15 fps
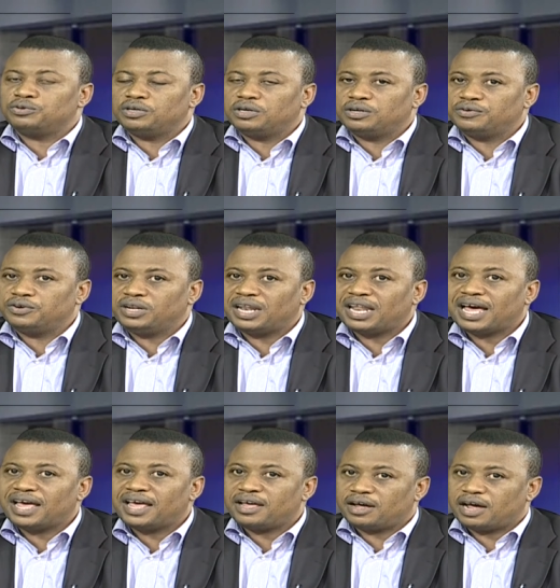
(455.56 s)

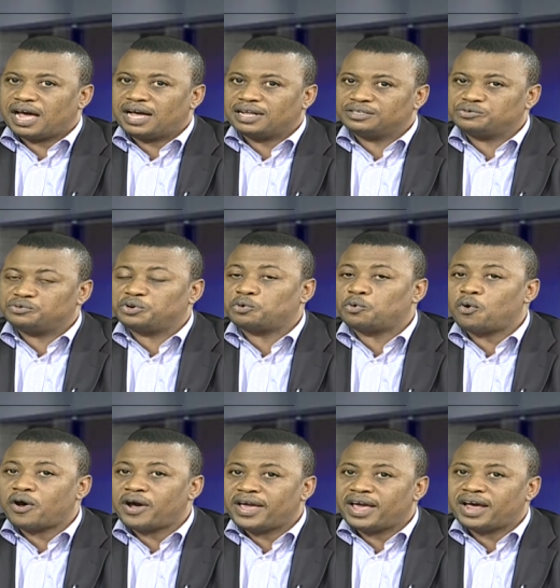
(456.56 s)
rely and
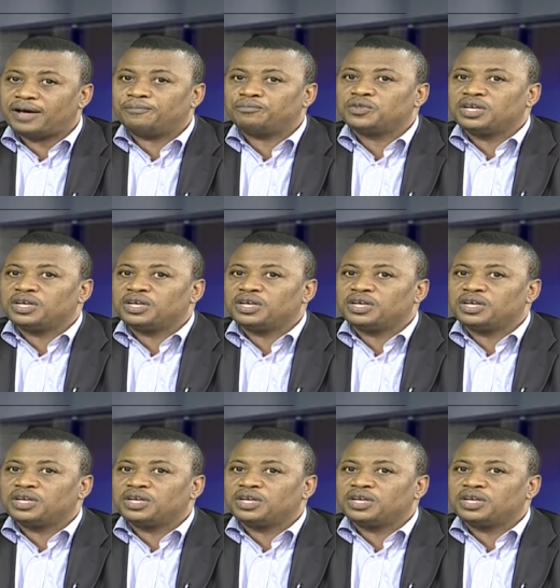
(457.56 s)
require